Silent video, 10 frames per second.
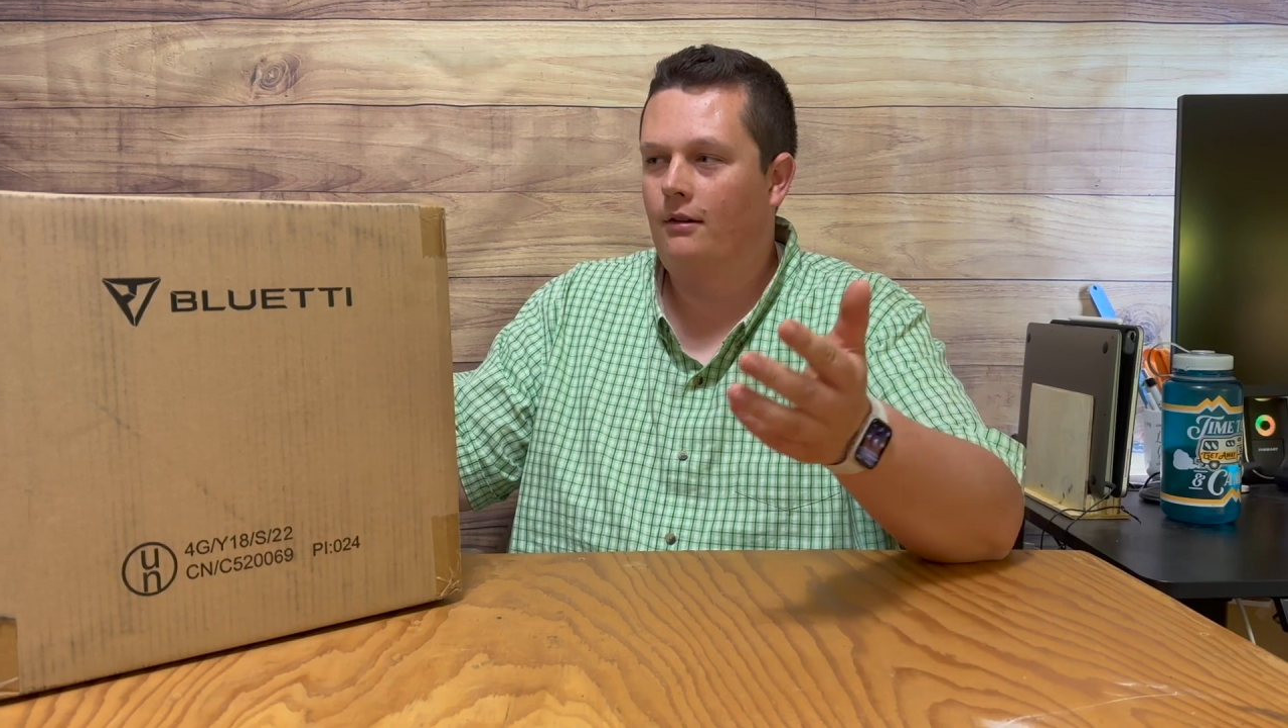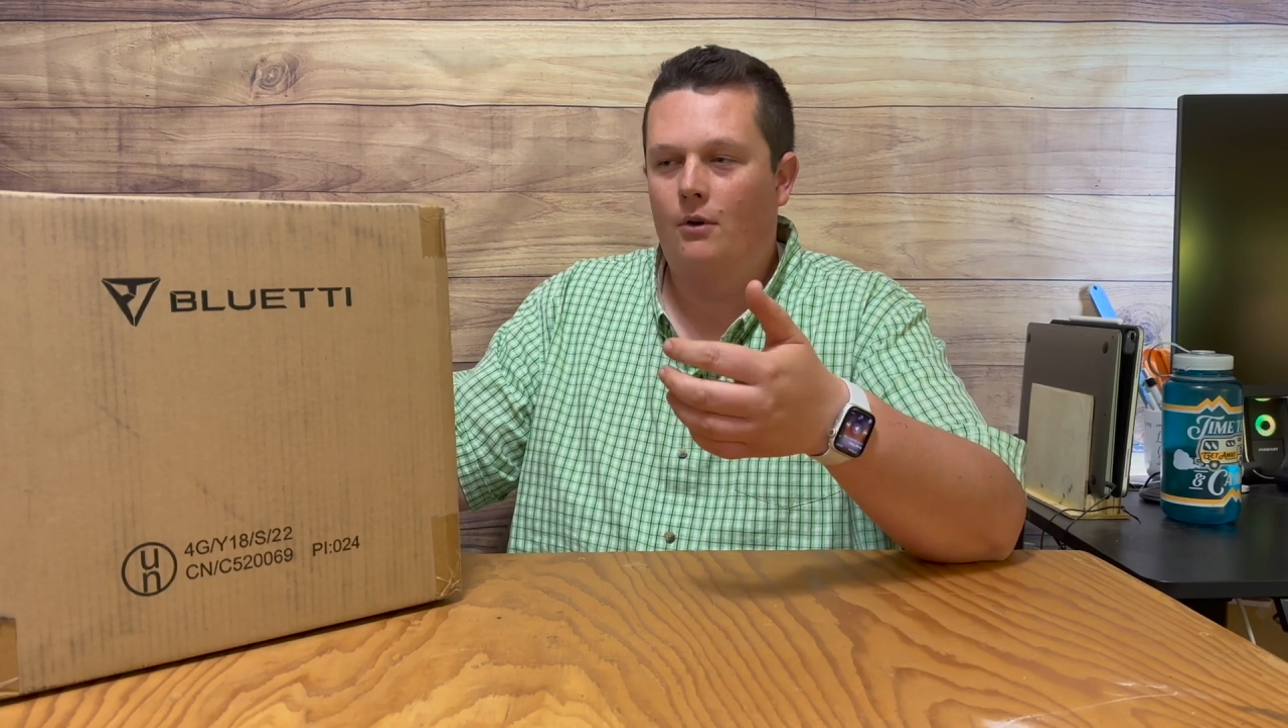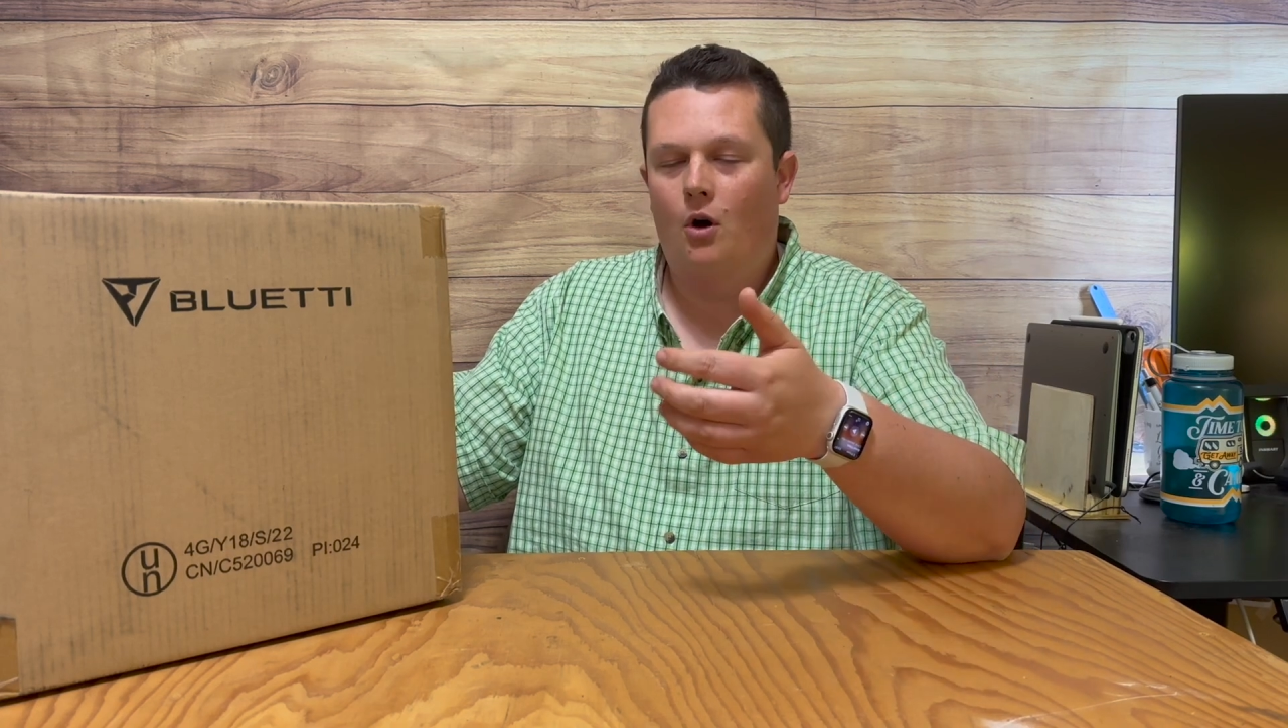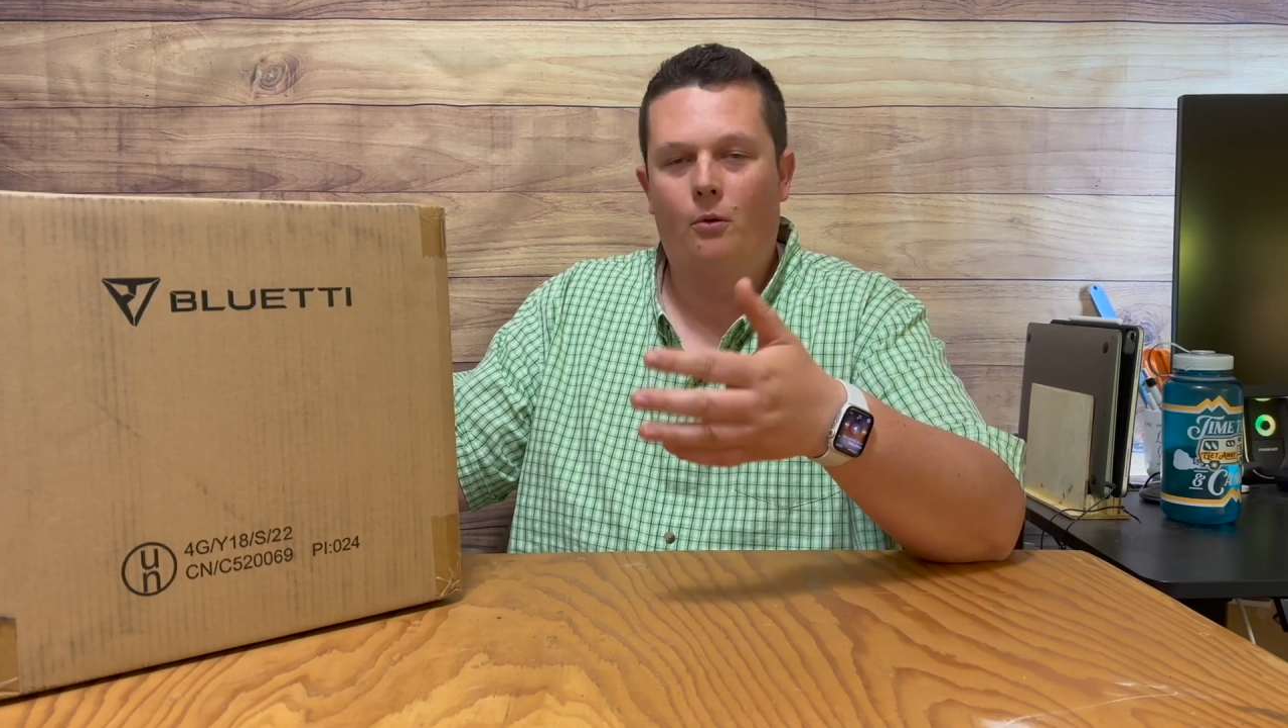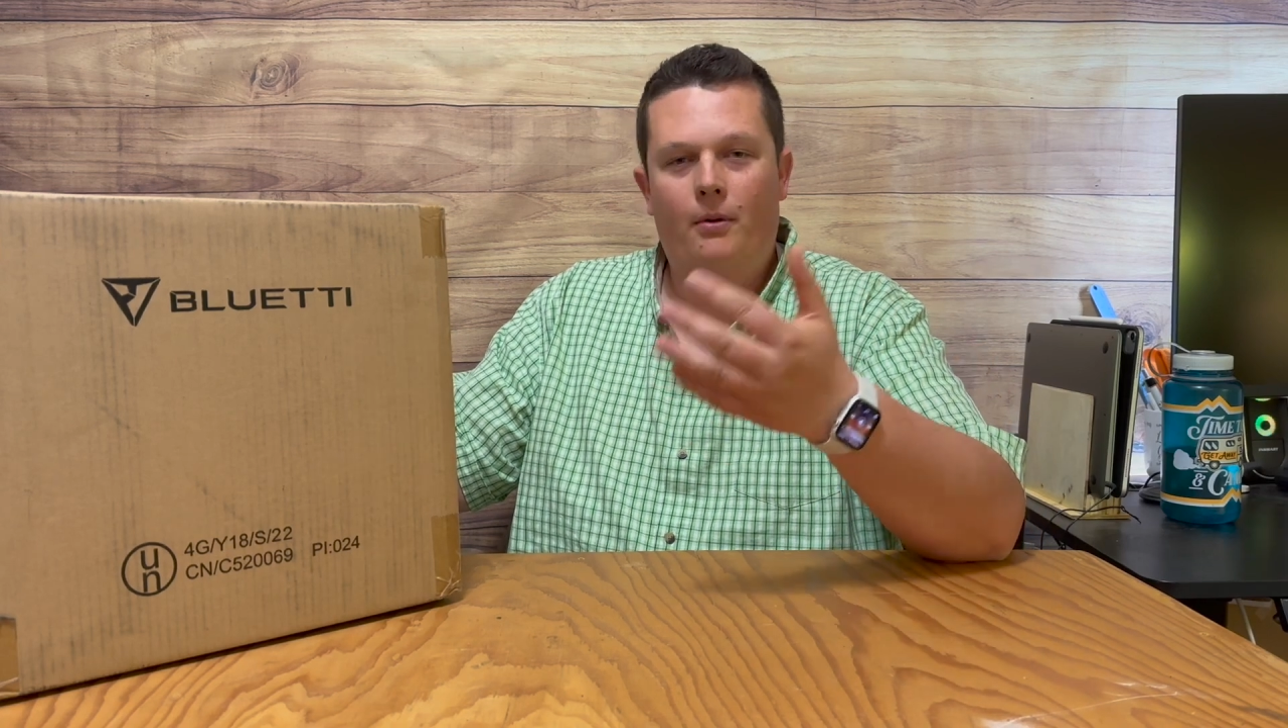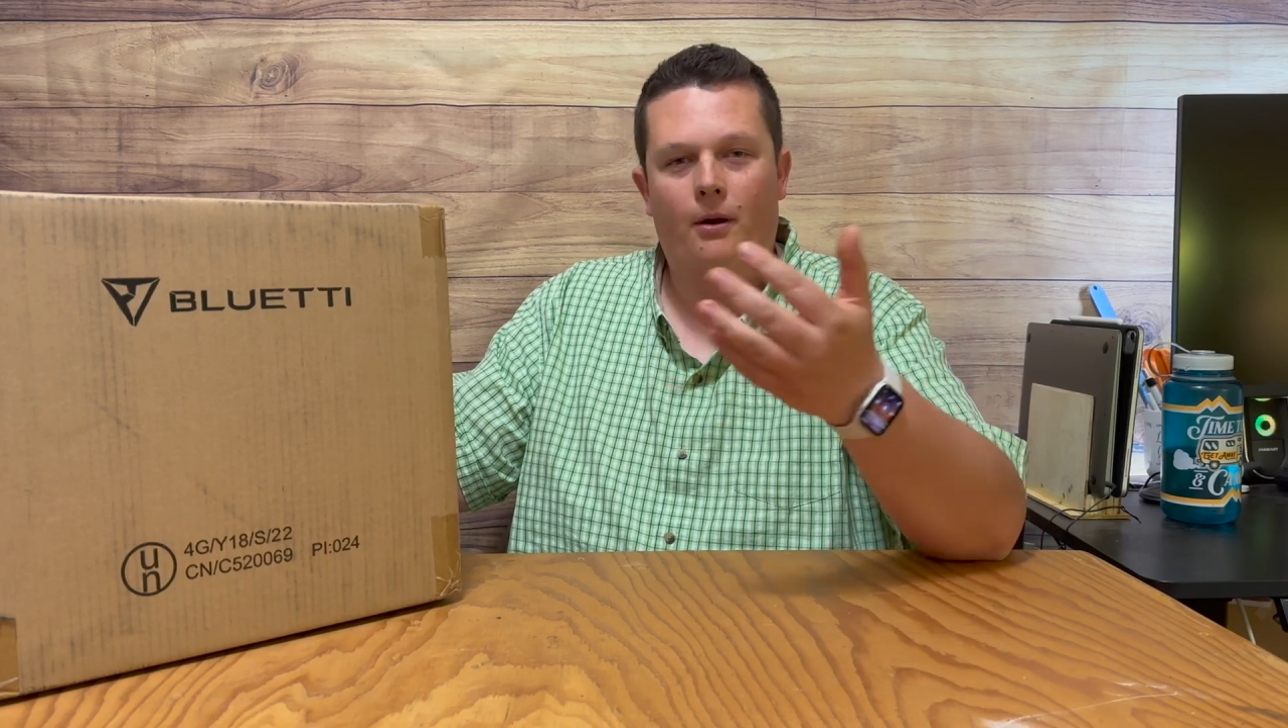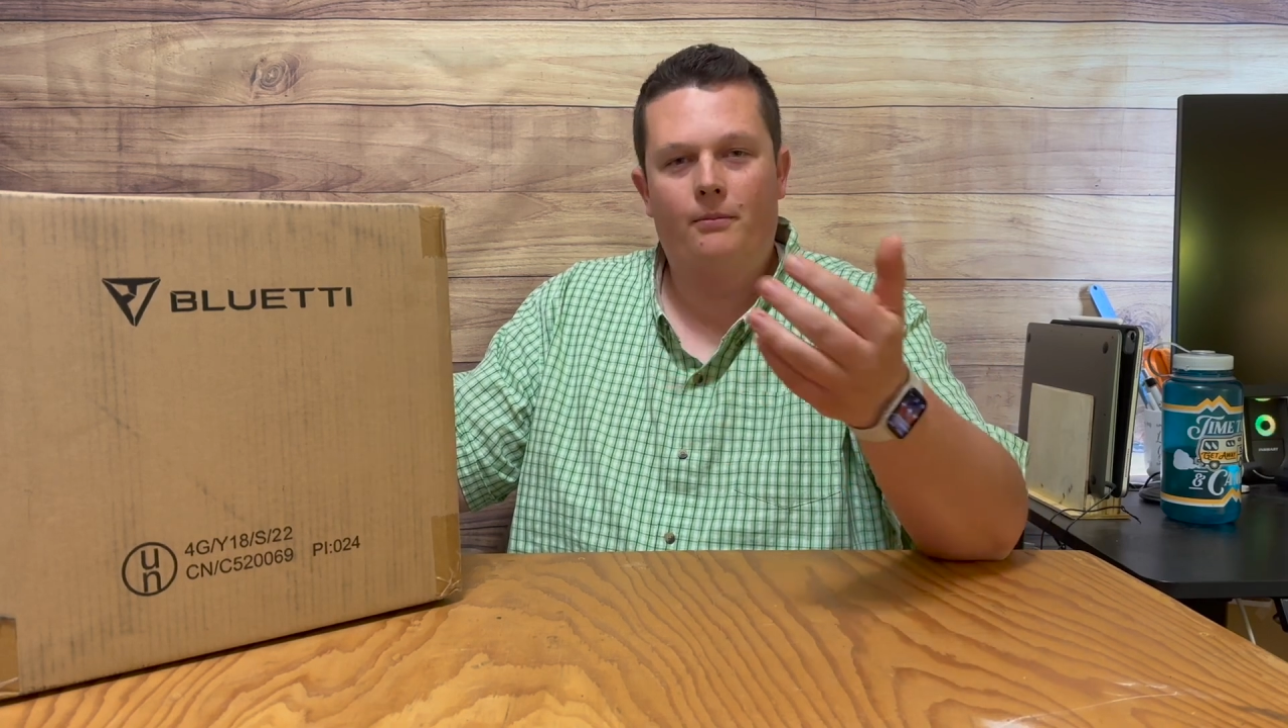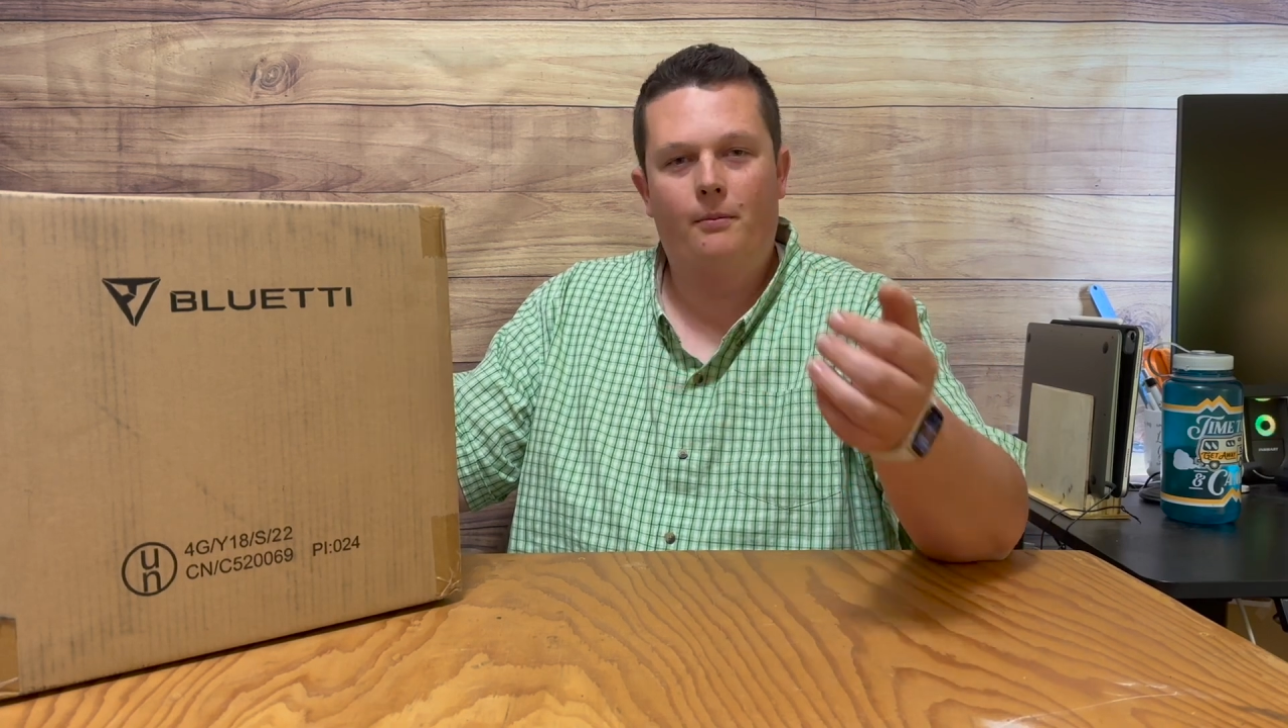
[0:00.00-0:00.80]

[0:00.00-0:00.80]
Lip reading: open up the